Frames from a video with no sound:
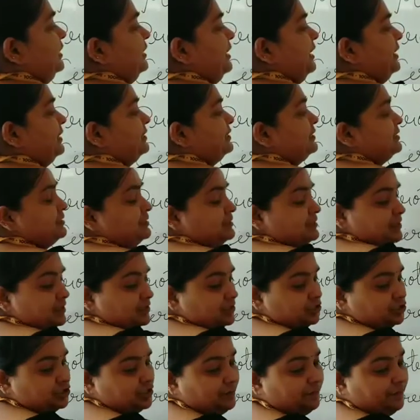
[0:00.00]
Like
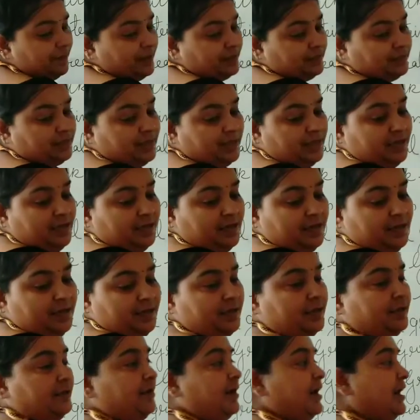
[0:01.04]
this, chapati,
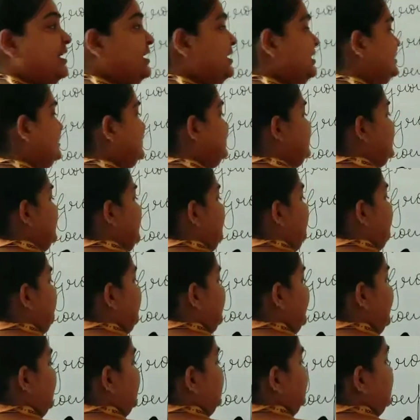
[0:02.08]
rice,
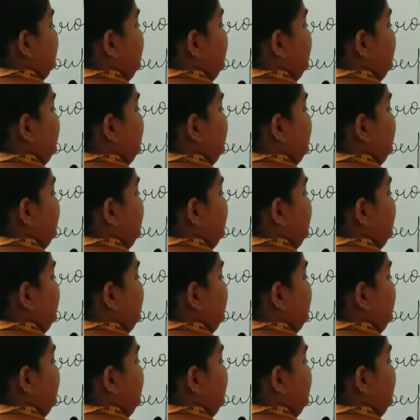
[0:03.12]
bread,